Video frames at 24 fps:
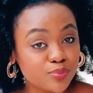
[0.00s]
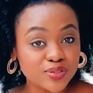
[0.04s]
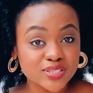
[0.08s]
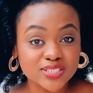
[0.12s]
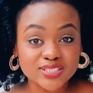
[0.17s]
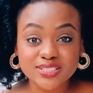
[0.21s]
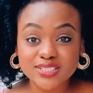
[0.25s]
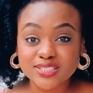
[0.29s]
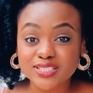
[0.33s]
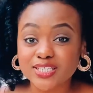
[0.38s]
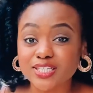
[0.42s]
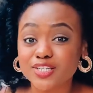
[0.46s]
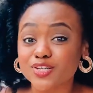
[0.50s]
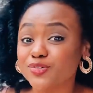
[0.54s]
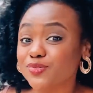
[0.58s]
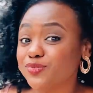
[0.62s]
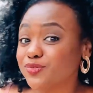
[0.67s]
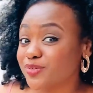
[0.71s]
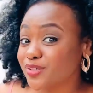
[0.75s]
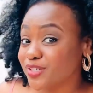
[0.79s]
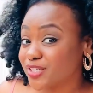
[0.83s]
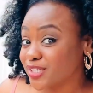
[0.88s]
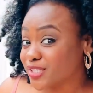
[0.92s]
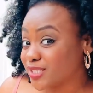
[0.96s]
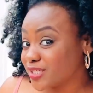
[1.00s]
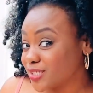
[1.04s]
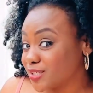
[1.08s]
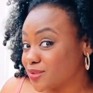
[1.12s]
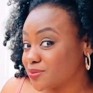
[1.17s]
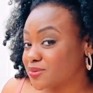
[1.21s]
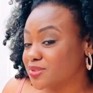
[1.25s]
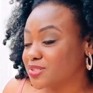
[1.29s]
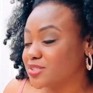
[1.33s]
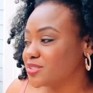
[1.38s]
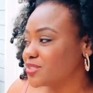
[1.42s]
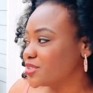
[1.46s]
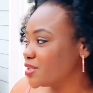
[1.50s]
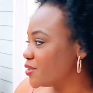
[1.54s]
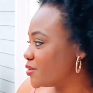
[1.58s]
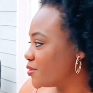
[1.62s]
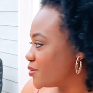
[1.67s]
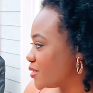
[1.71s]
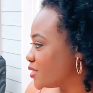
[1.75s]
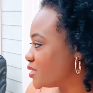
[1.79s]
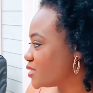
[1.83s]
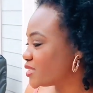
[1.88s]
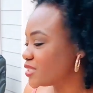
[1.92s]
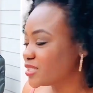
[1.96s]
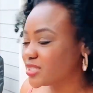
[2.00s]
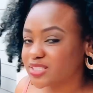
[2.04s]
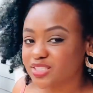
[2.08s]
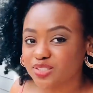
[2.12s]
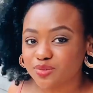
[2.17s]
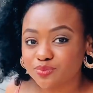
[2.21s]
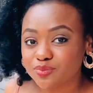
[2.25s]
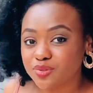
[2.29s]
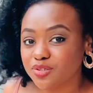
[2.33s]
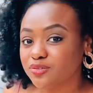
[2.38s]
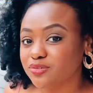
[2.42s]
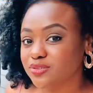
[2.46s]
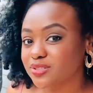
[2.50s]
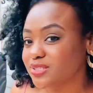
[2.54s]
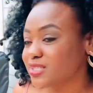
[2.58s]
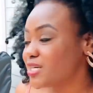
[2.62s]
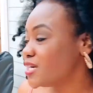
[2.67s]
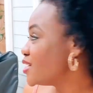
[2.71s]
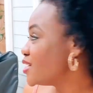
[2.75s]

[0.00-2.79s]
Brisket, ribs, you know, his good smoked